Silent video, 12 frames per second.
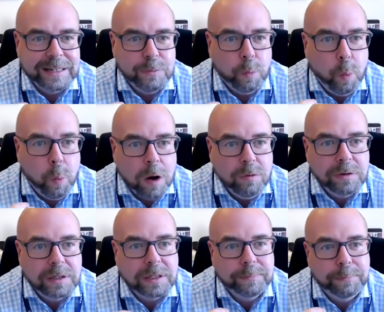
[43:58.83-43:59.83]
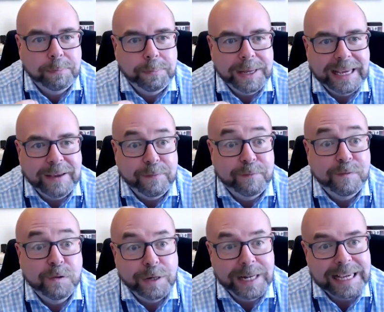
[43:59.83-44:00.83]
won't be
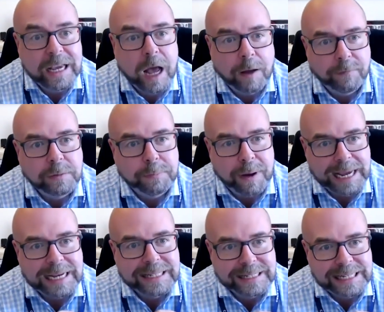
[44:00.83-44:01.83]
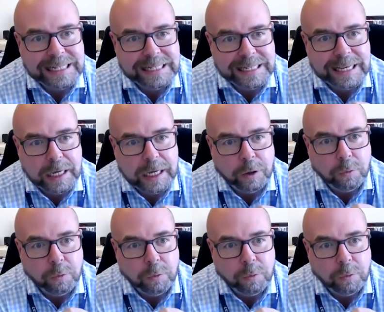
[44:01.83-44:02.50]
fully covered by a CCQ.